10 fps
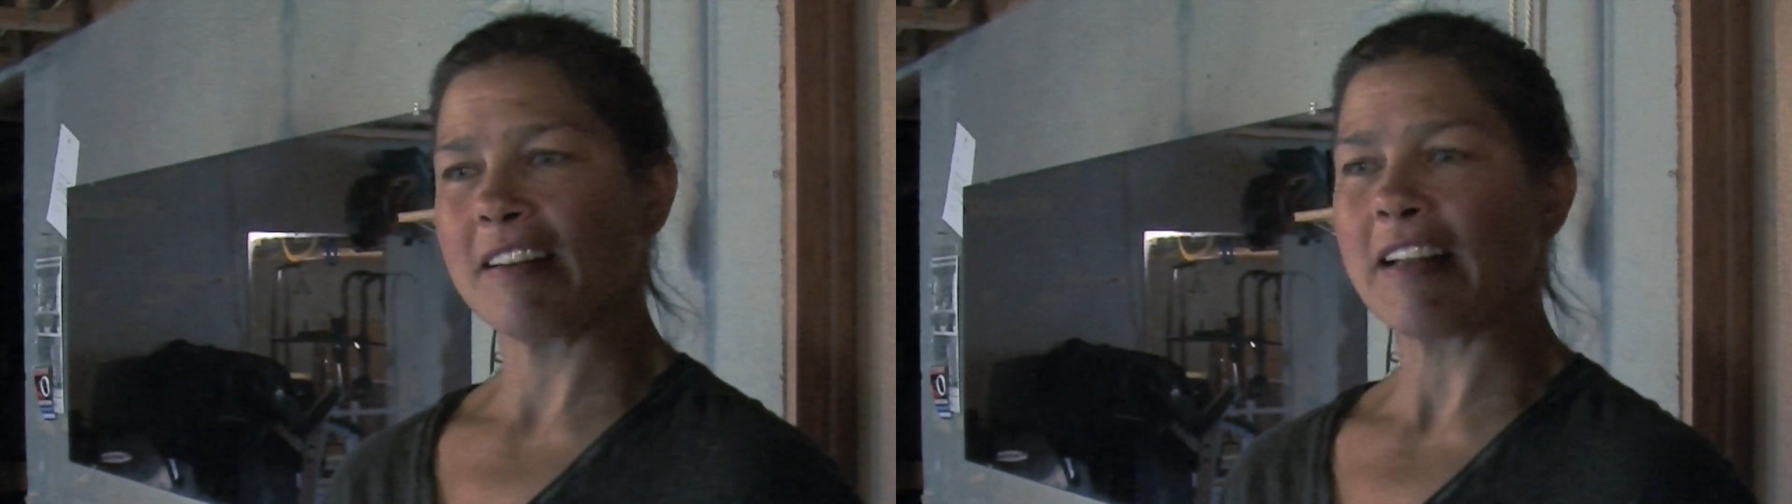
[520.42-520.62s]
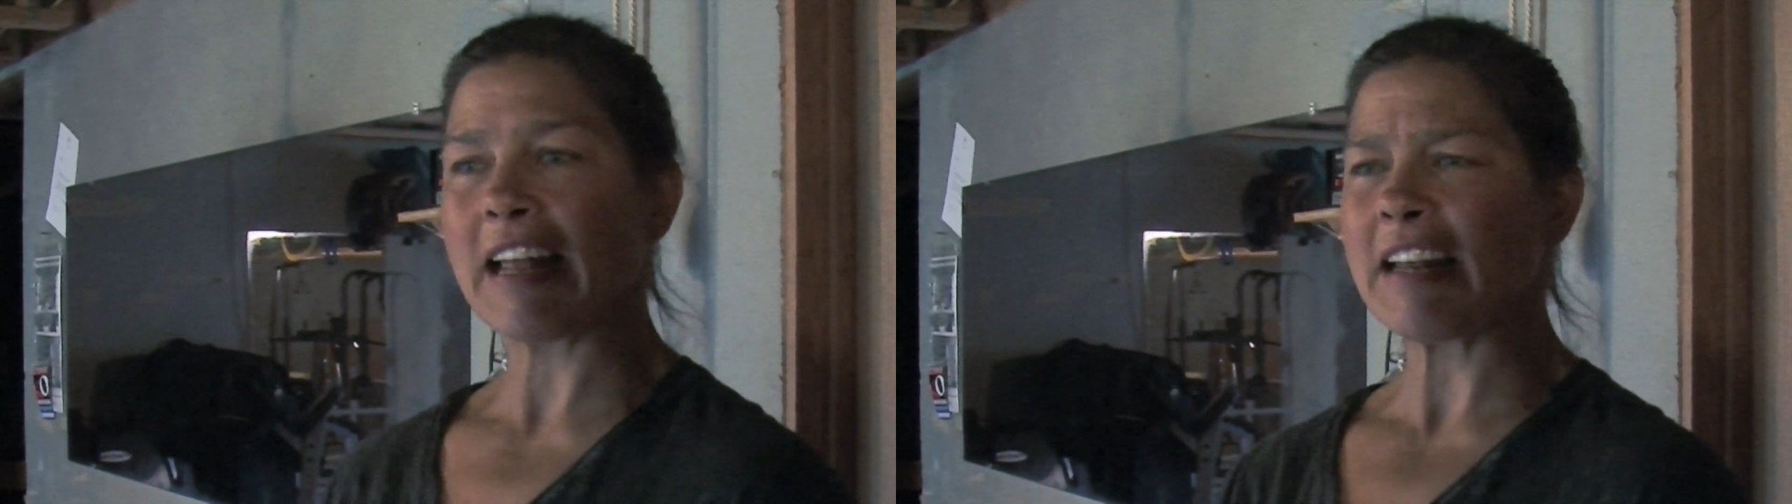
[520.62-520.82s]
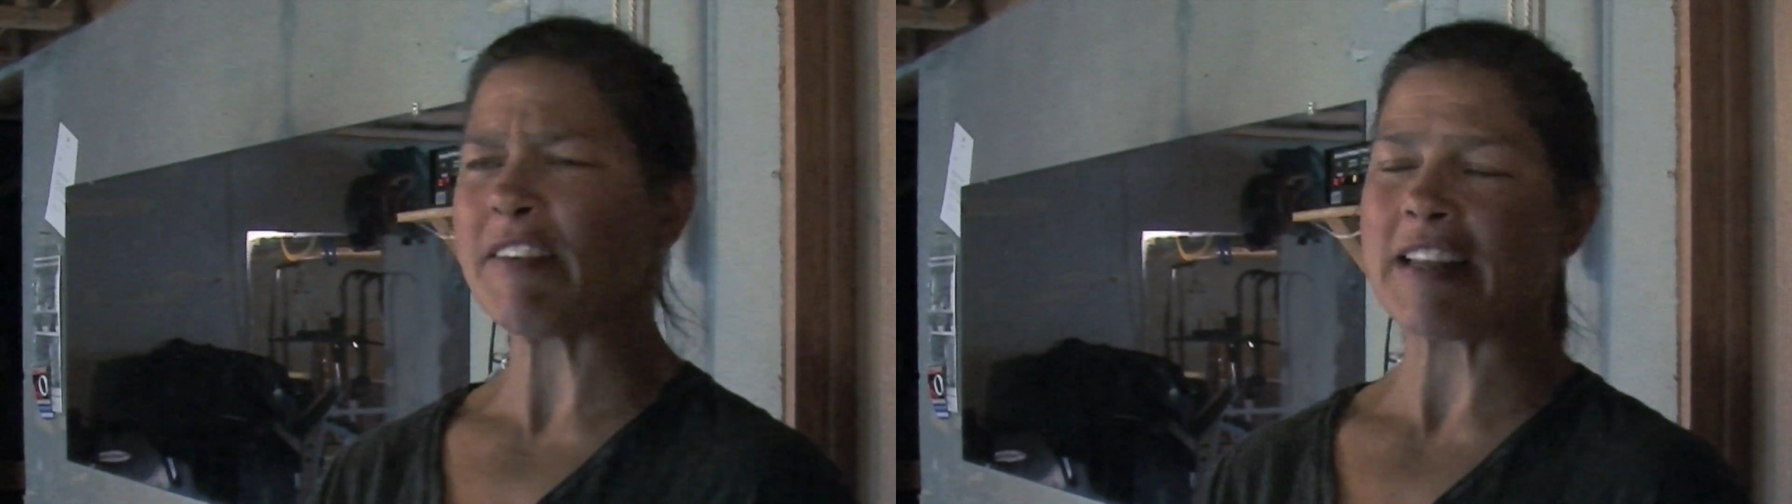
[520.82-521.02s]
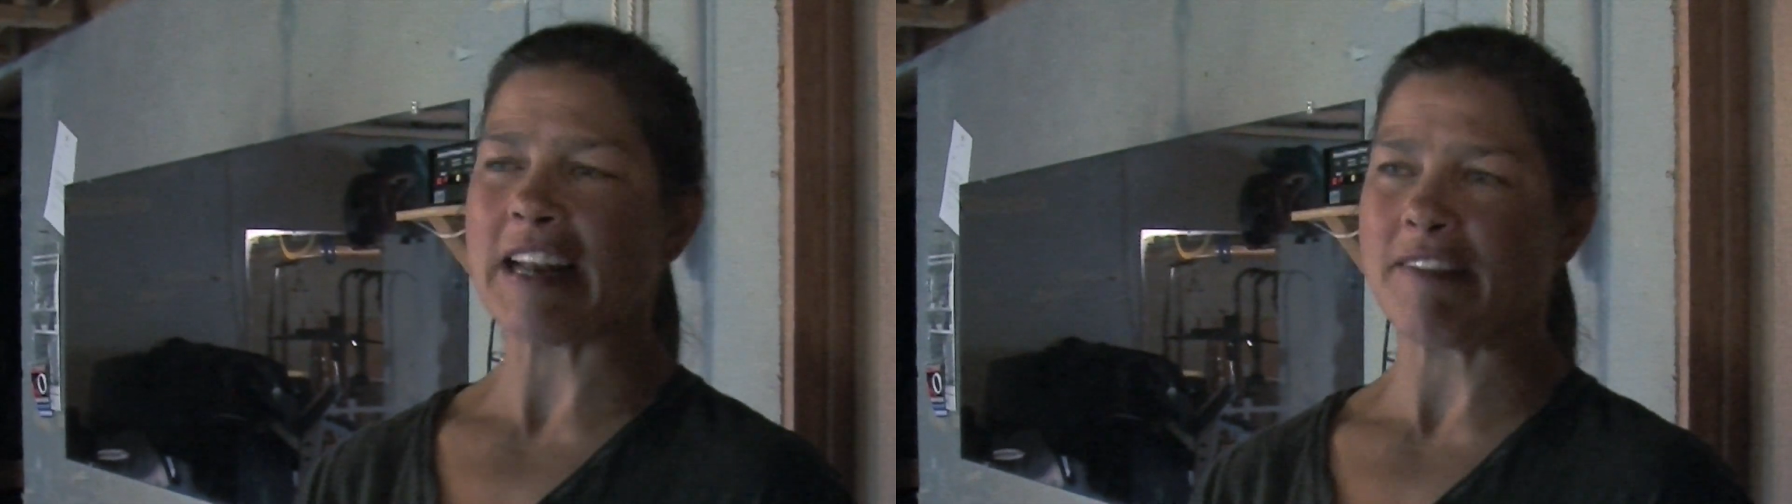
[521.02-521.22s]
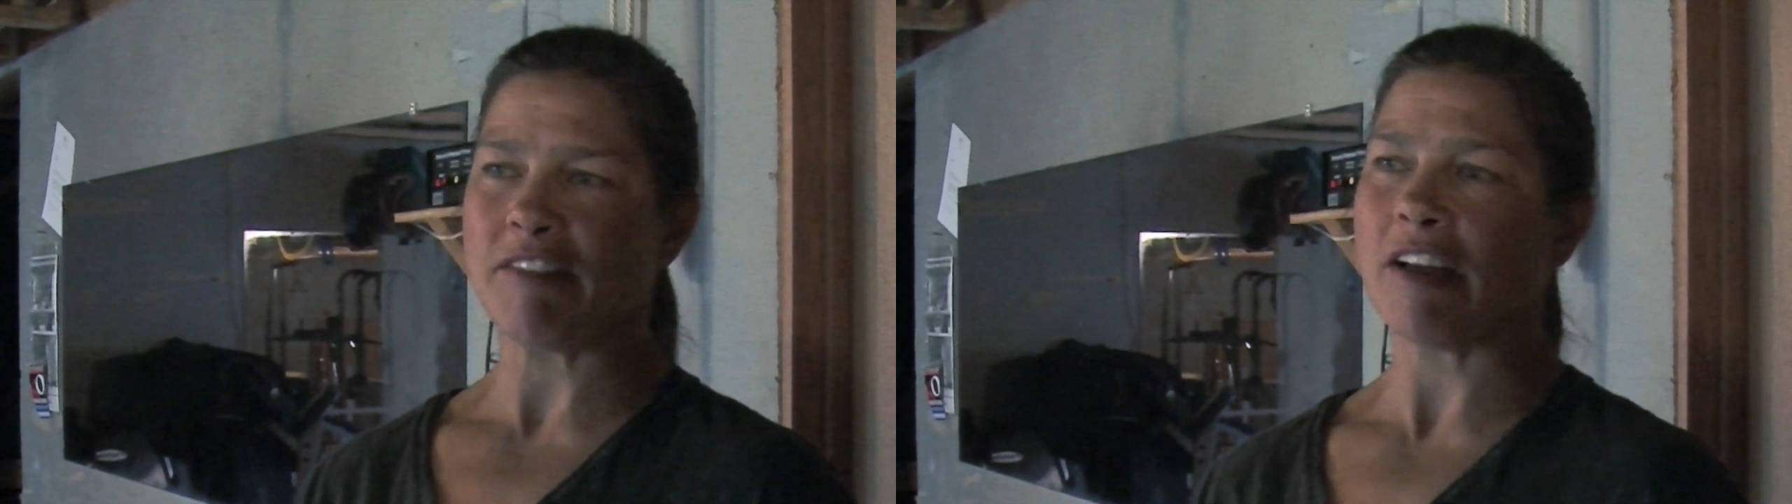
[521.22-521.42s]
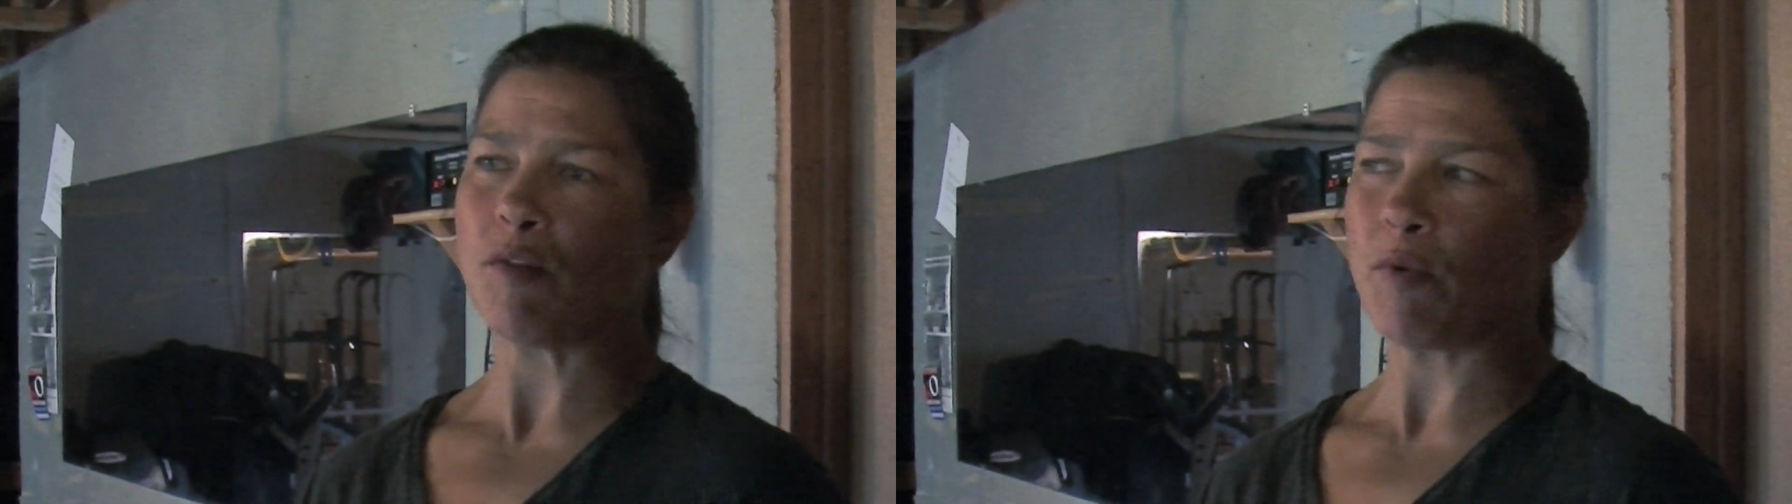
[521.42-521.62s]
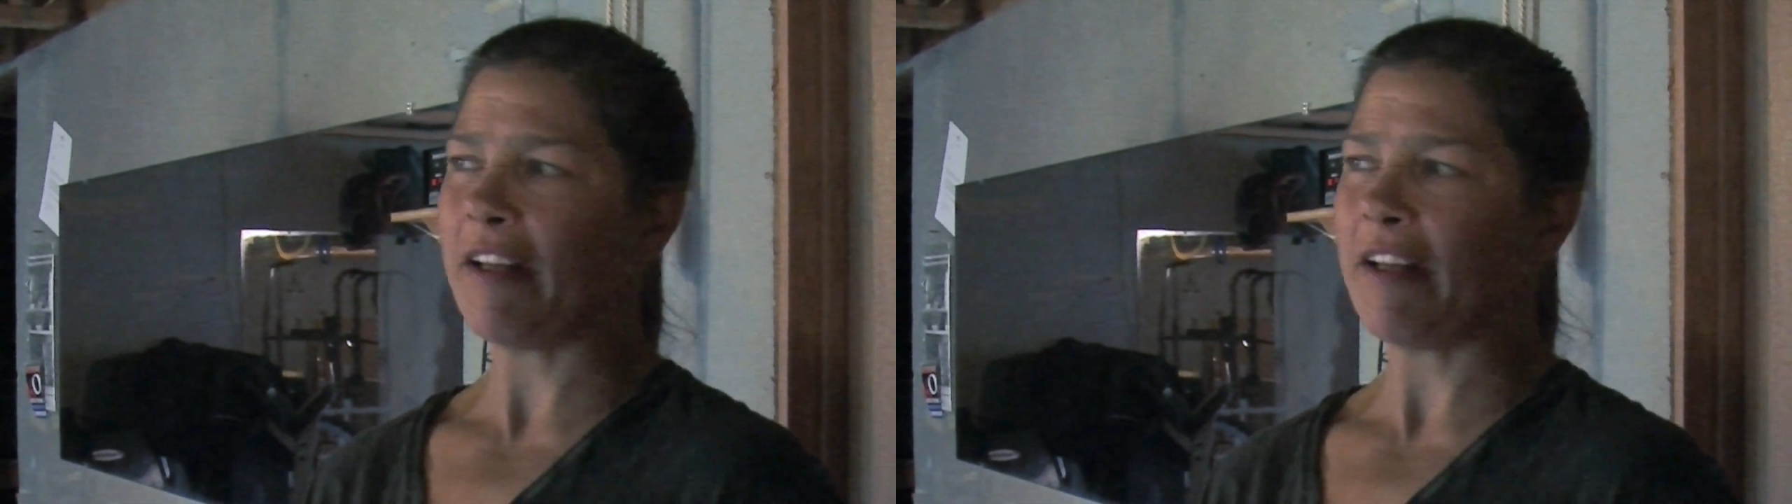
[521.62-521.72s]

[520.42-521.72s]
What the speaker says: not even that I've done